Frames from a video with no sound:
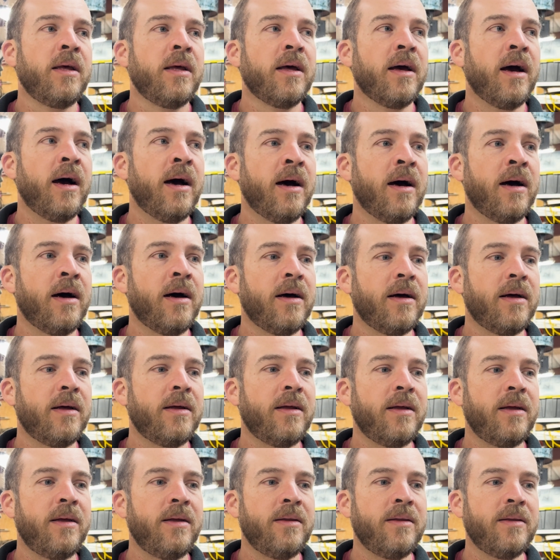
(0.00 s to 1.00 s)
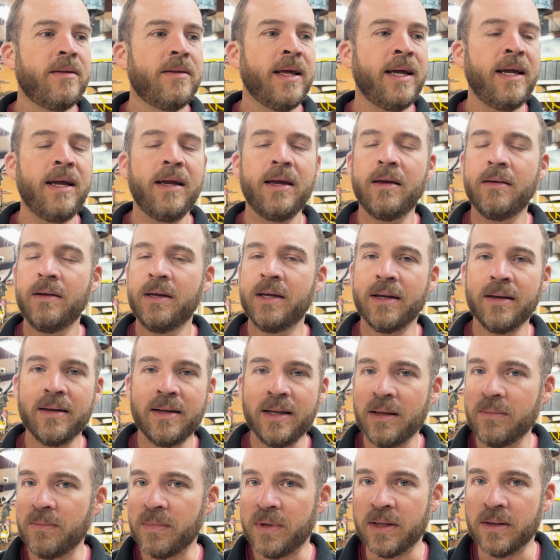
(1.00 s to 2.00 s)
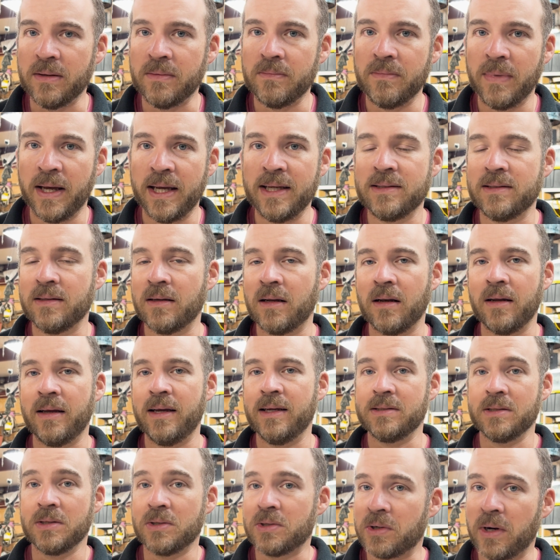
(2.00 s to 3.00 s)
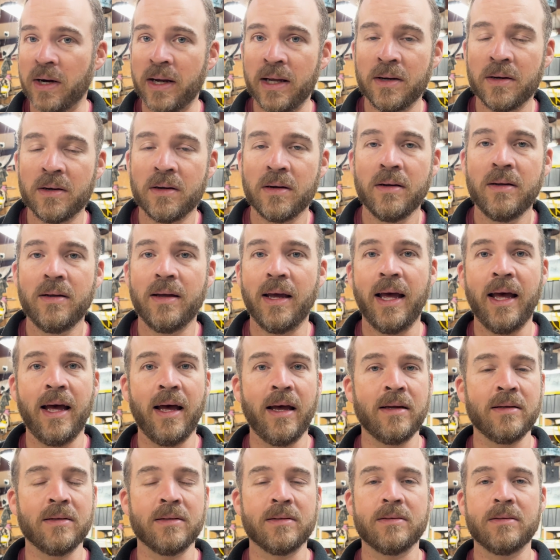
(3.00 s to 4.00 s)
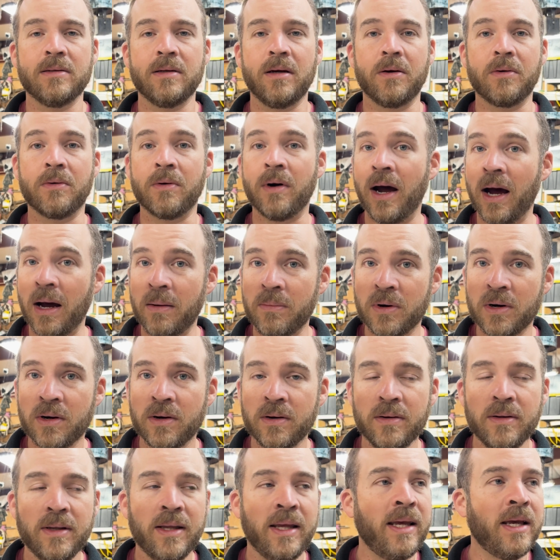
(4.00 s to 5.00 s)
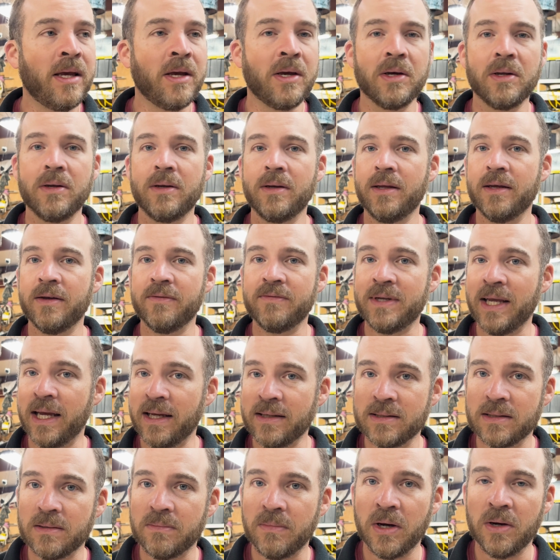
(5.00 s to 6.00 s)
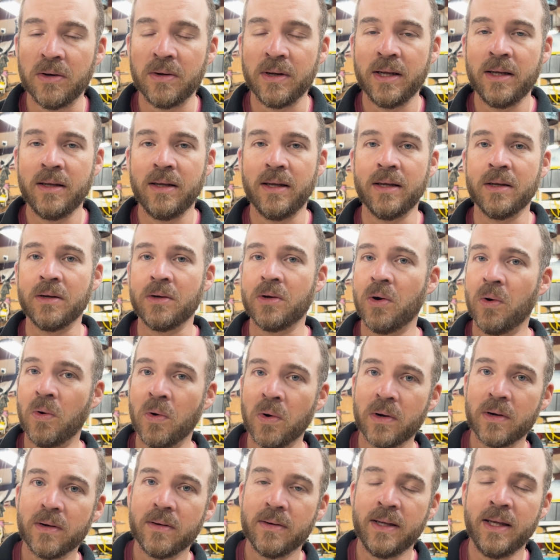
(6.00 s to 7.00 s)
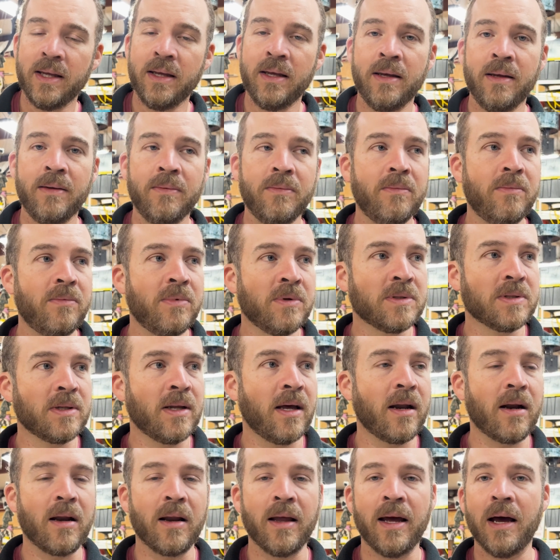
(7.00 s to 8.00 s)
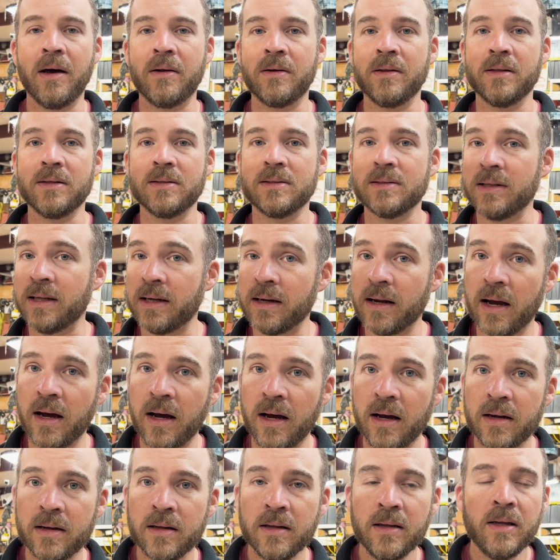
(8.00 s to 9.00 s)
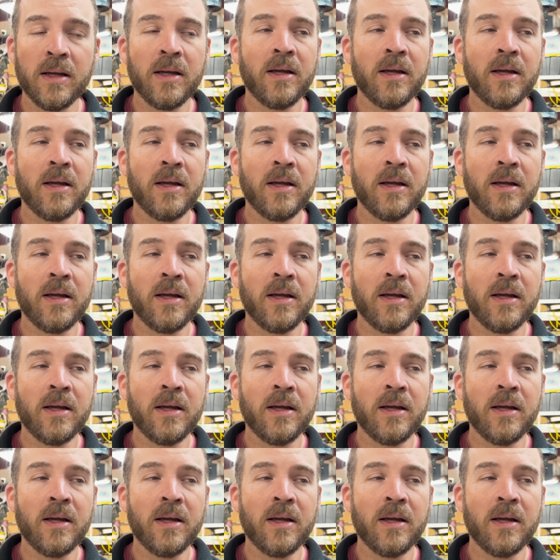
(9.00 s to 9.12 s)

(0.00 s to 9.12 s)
they condemned him basically as a traitor, as a robber. He couldn't give testimony in court. He was not allowed in the synagogue.